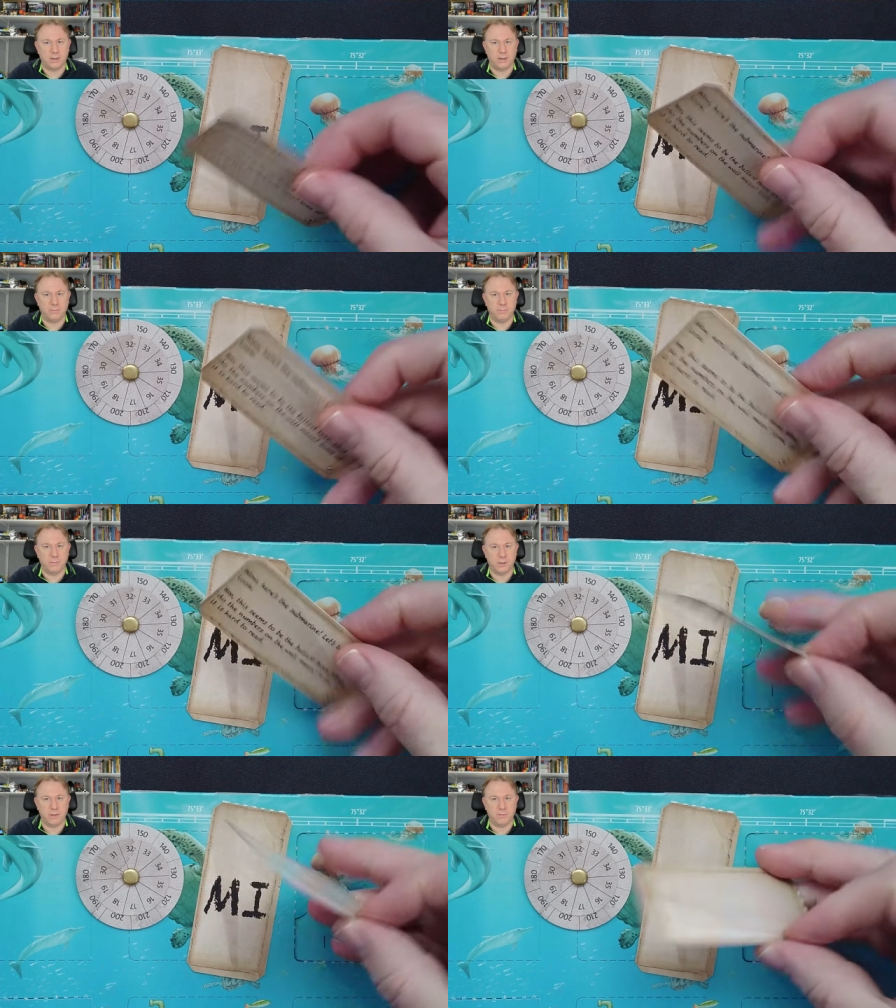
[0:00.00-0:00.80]
um,
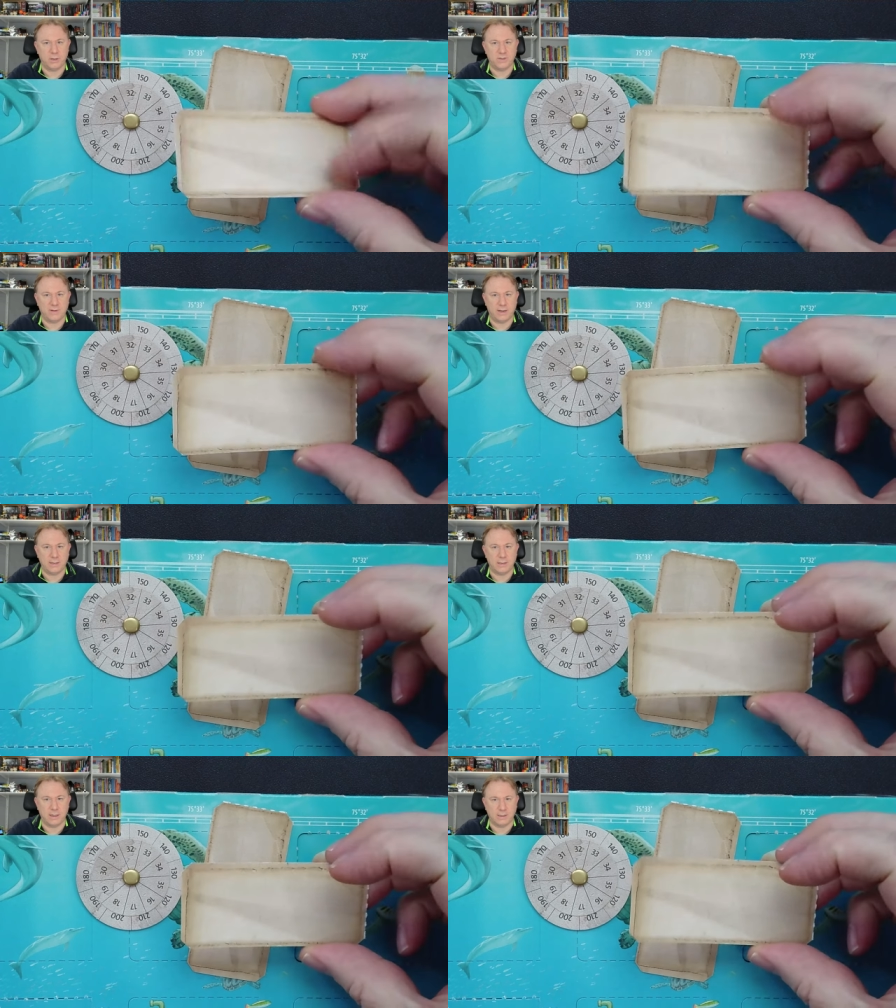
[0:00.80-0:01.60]
keep things for
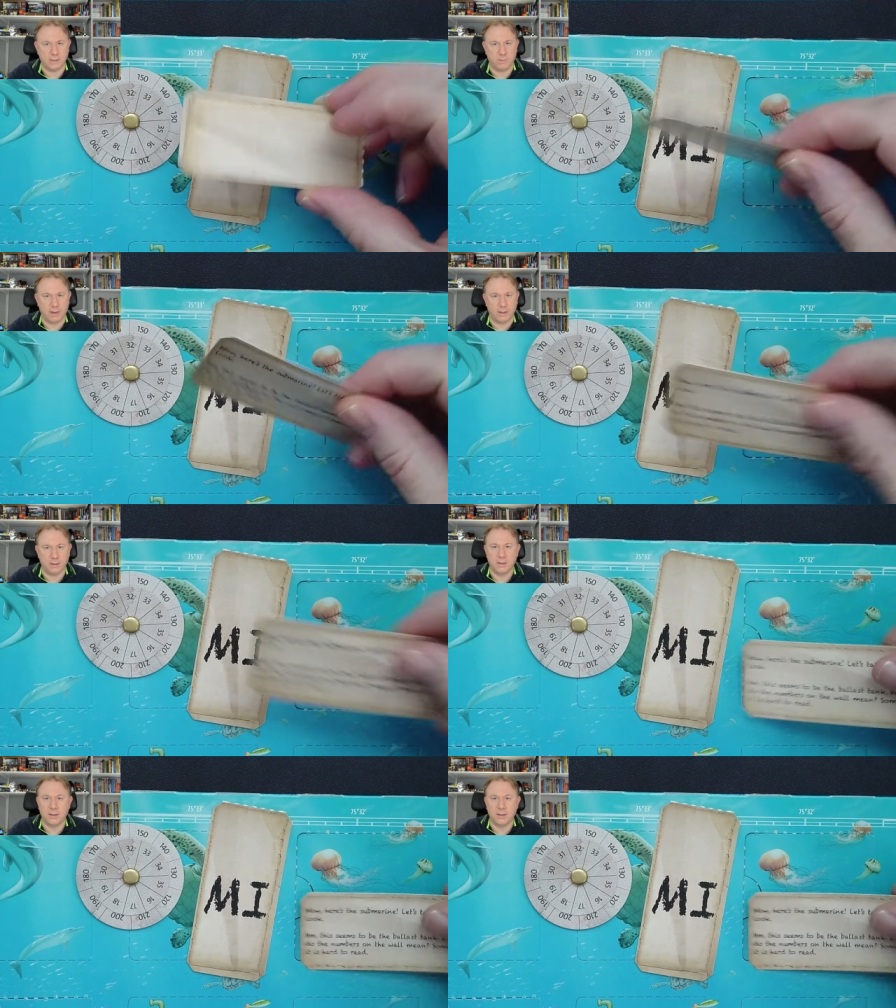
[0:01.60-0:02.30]
later days. as blank.